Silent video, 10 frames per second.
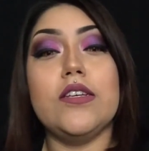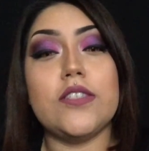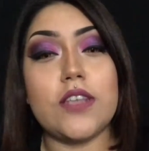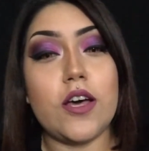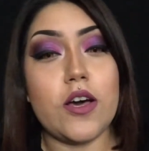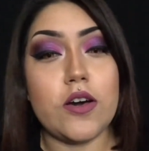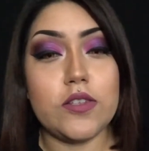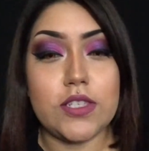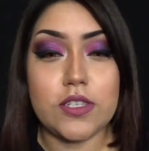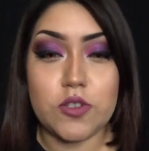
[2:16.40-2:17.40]
So
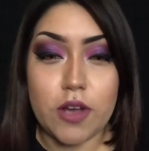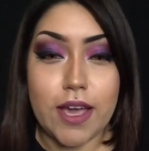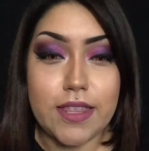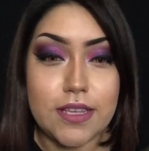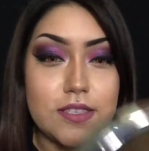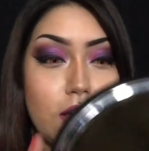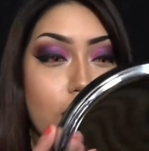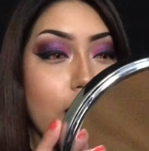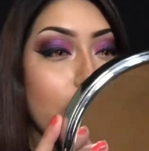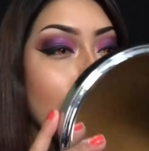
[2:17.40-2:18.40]
to try these
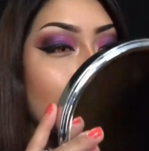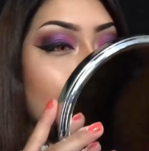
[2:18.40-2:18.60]
on